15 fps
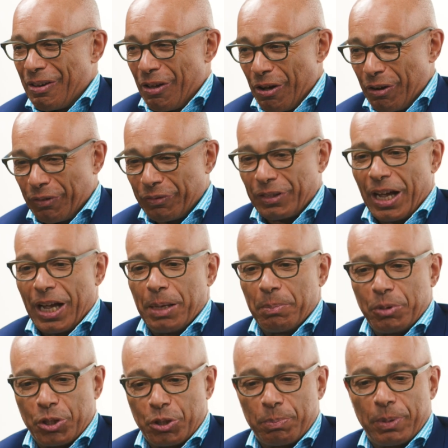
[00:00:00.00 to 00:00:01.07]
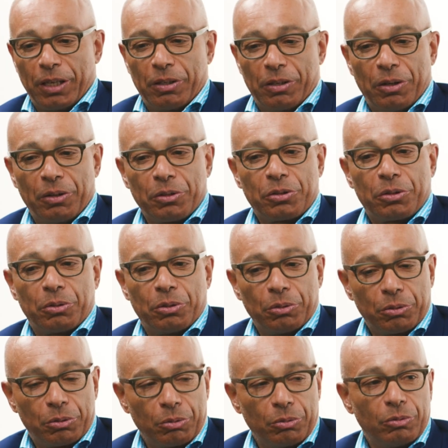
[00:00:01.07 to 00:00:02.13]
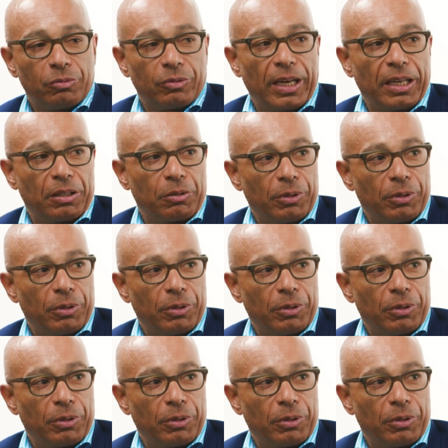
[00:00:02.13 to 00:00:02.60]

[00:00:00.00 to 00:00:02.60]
lot of time is spent also to write